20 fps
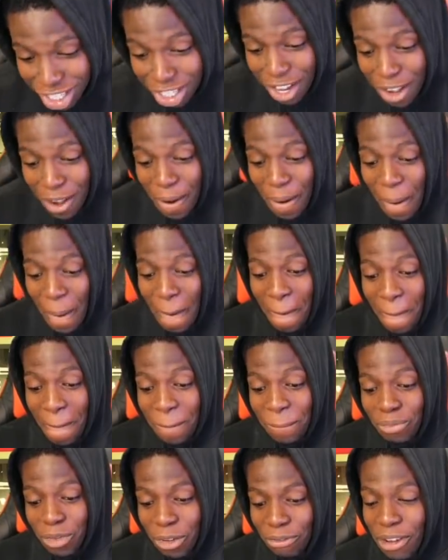Hey, what pack was it?
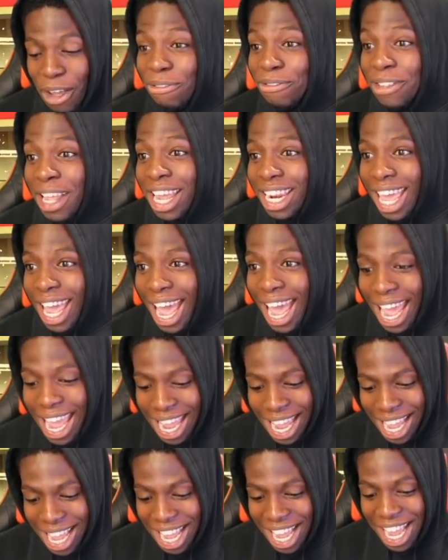
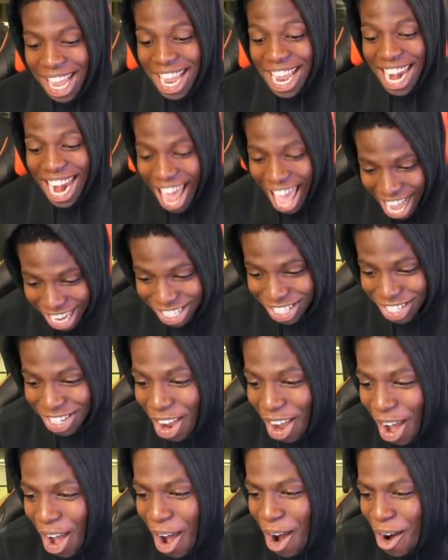50K. Let's
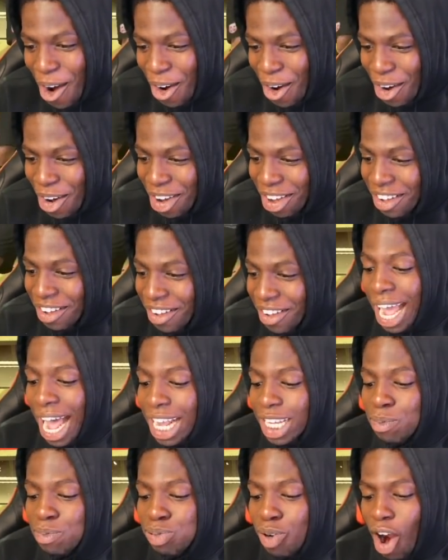go.
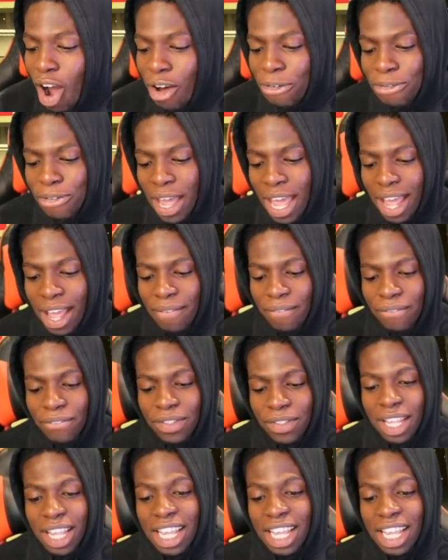That's profit.